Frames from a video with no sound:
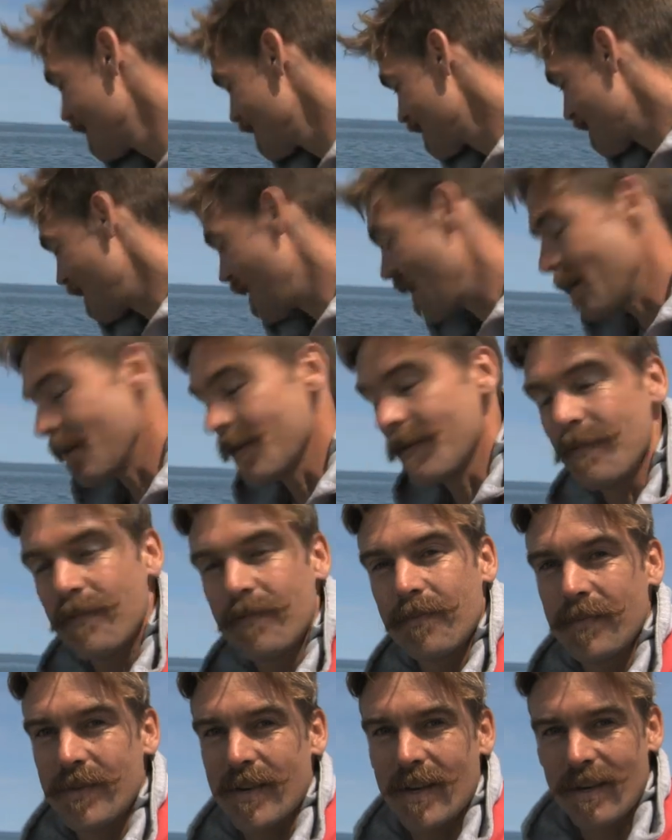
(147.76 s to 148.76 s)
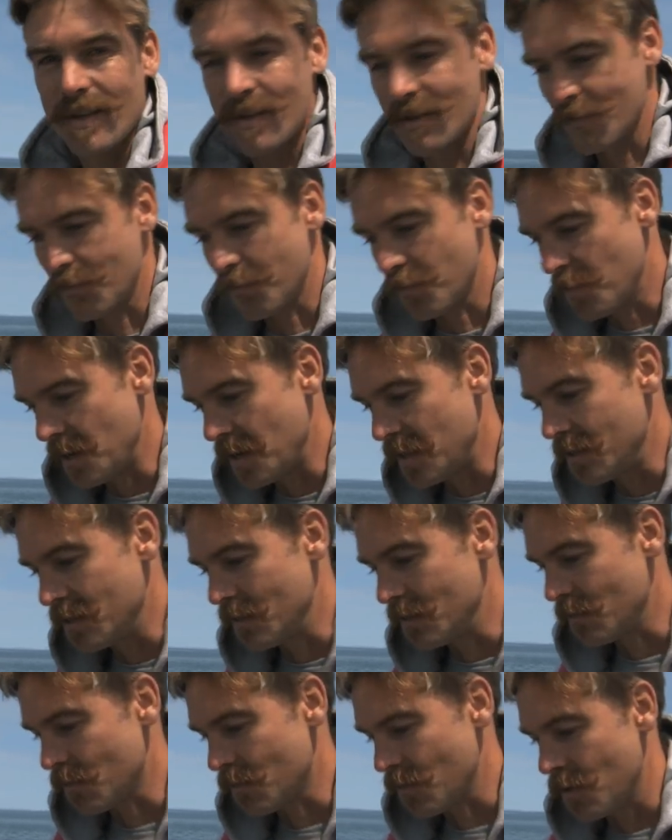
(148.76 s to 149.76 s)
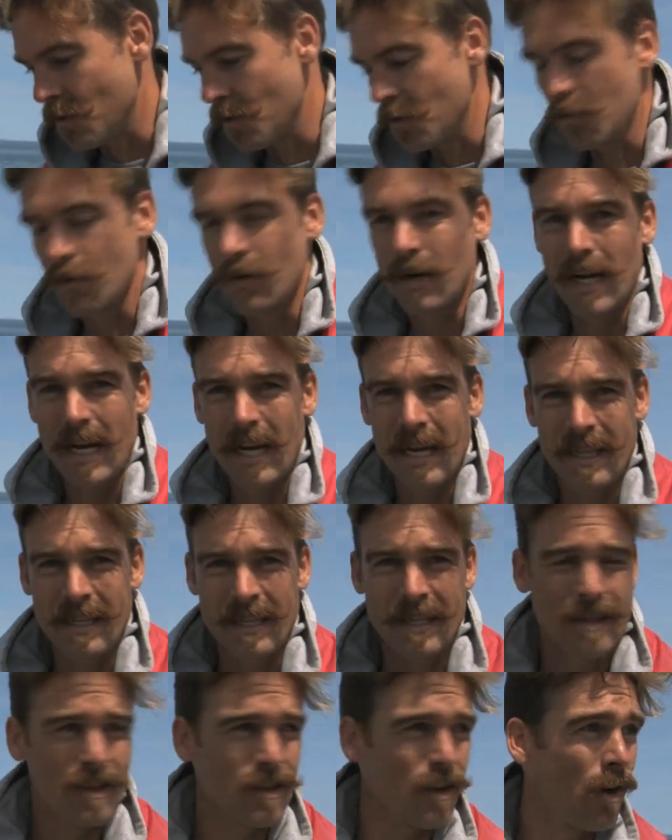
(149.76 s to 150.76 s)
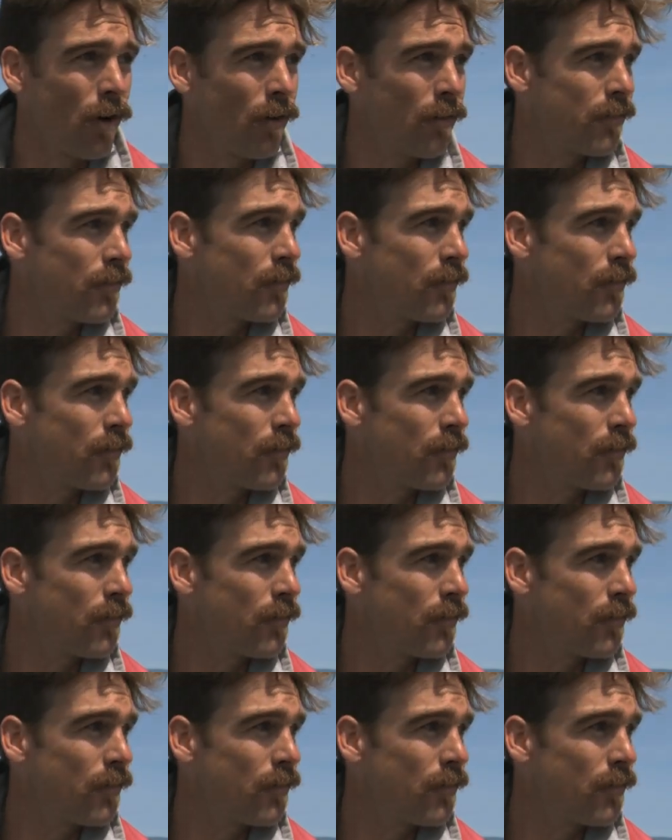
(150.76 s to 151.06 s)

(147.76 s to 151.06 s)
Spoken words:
So just in neutral, engines off,